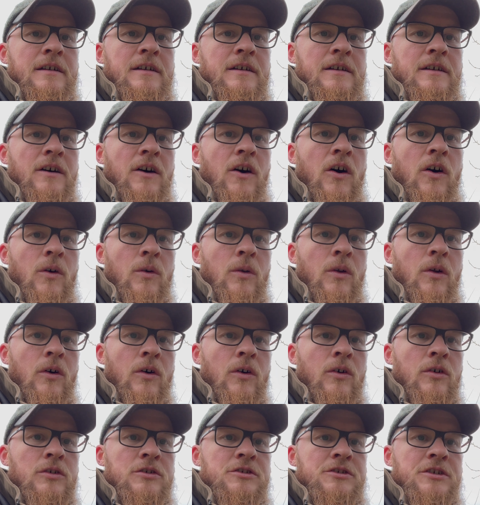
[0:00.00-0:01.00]
a whole
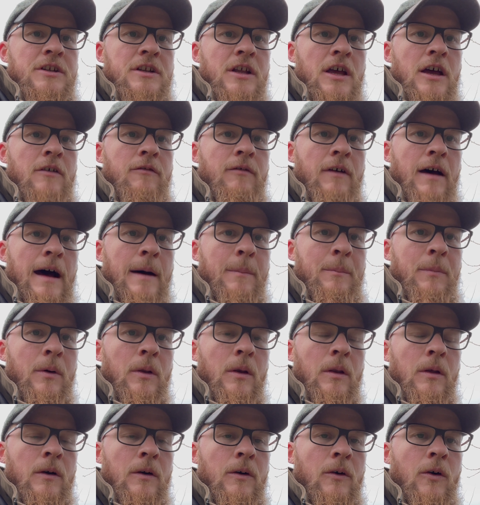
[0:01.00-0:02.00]
orchard of
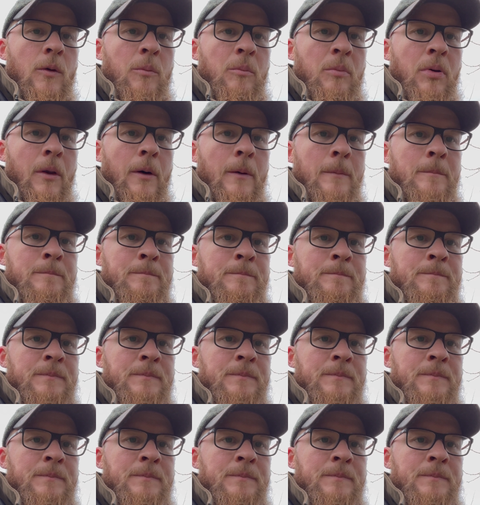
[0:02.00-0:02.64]
apple or plum,